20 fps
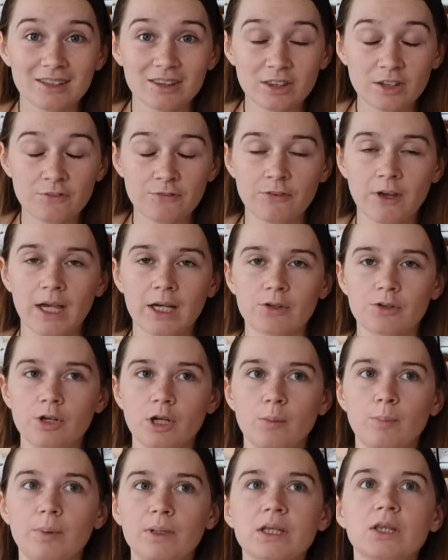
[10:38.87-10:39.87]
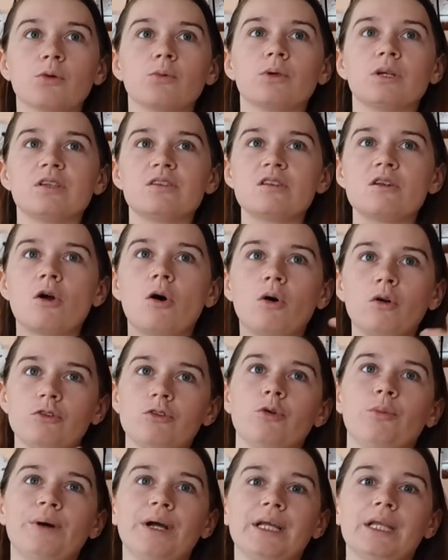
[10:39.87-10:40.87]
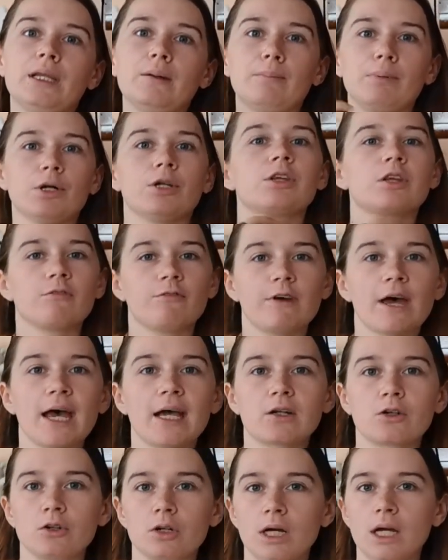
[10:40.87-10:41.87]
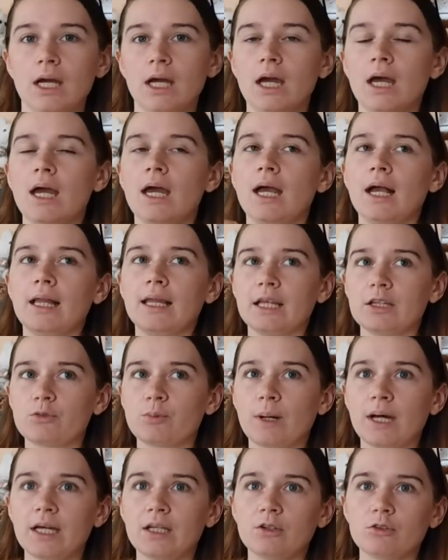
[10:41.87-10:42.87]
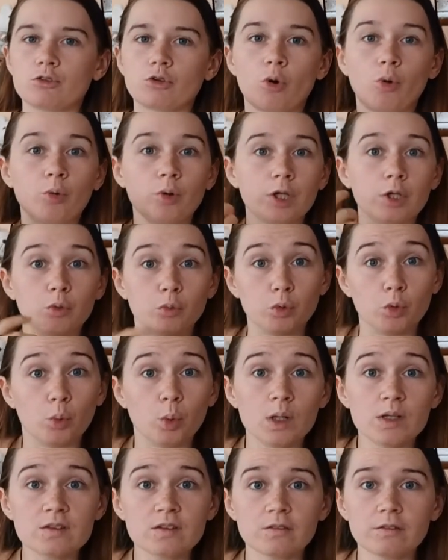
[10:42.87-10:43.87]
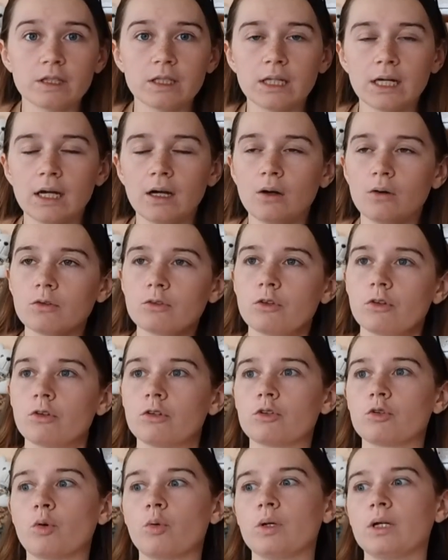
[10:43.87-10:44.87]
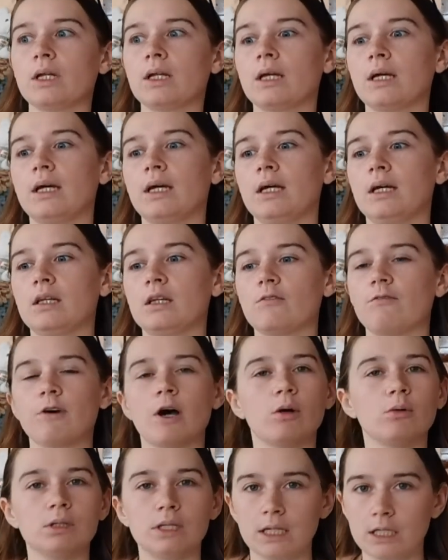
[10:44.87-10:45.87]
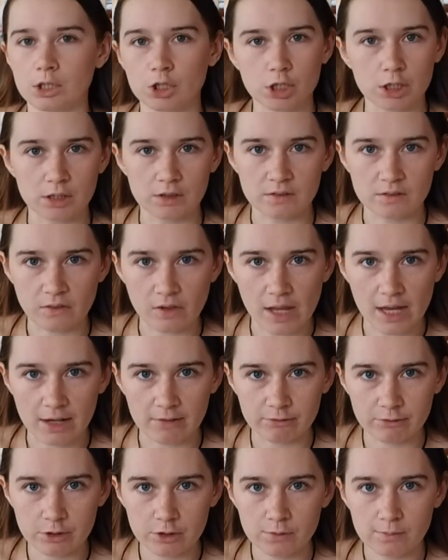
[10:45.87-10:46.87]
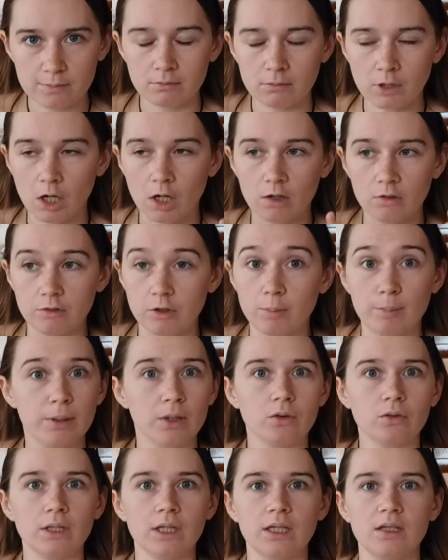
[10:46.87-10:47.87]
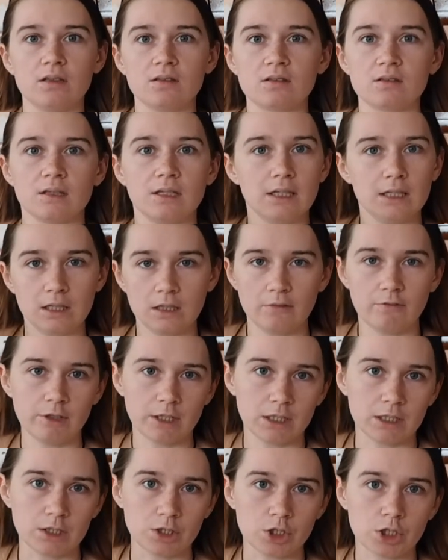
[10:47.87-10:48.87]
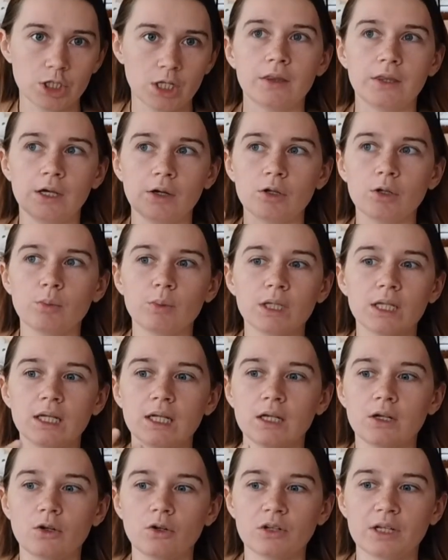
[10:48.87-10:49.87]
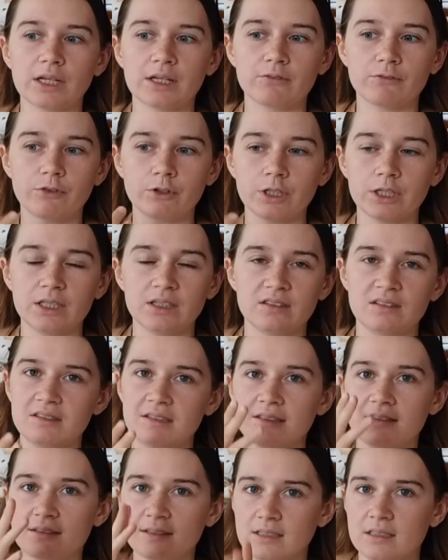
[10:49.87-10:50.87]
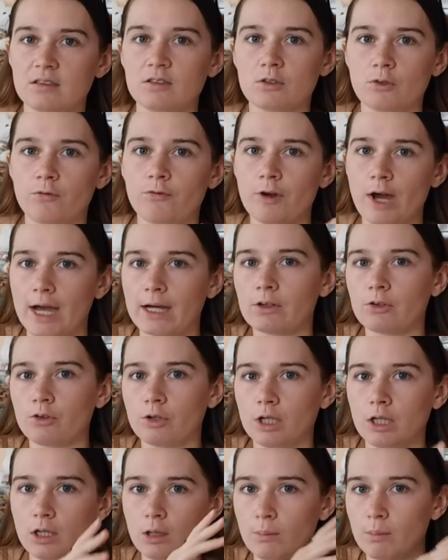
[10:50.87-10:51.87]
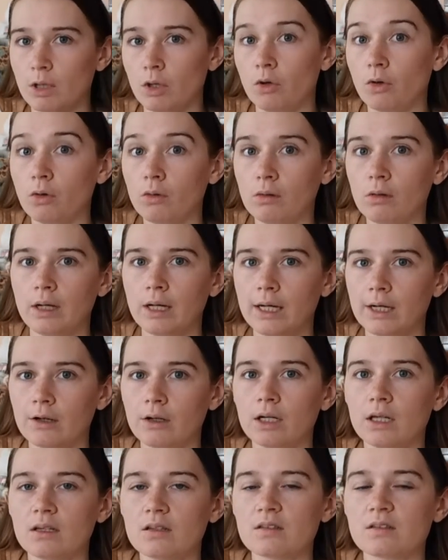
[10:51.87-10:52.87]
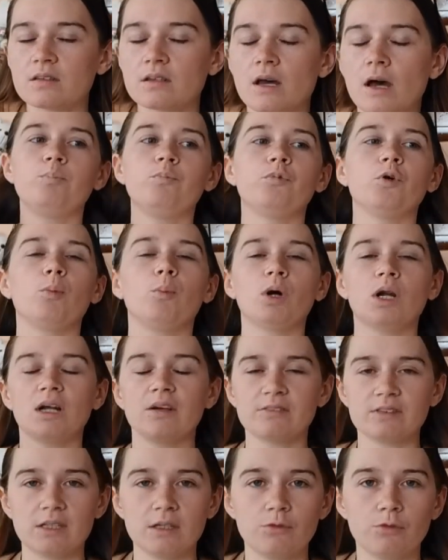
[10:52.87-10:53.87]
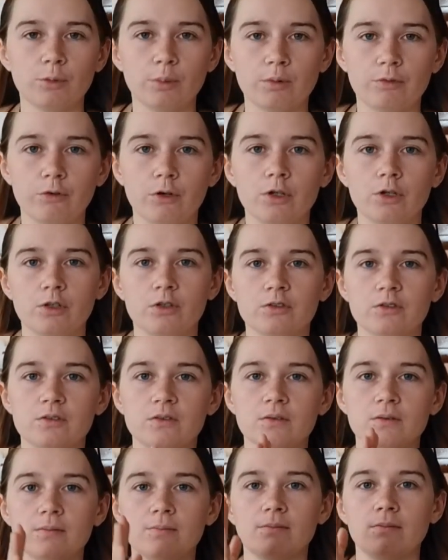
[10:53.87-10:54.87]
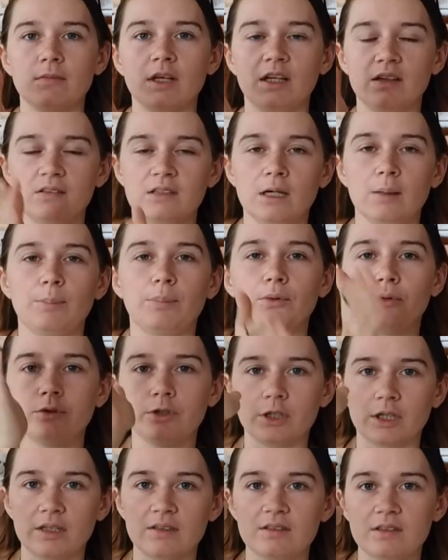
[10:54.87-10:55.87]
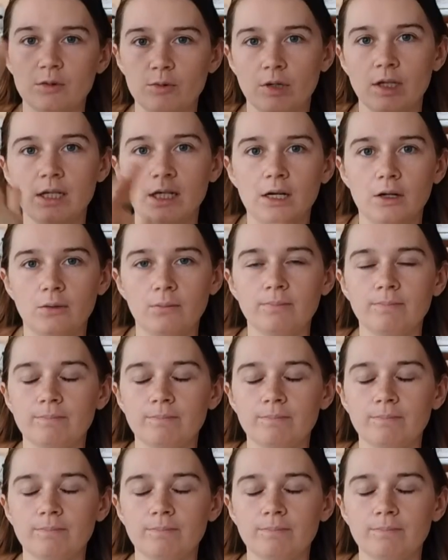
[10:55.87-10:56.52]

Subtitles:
the factory. But the reason also why they burnt the factory, and that's why there's only ruins of it now, so there's only like the foundations left of the buildings in the village. The only one that I know that fully exists is the factory and the mill areas, from what I've seen from the photos. Example you're going to see right now.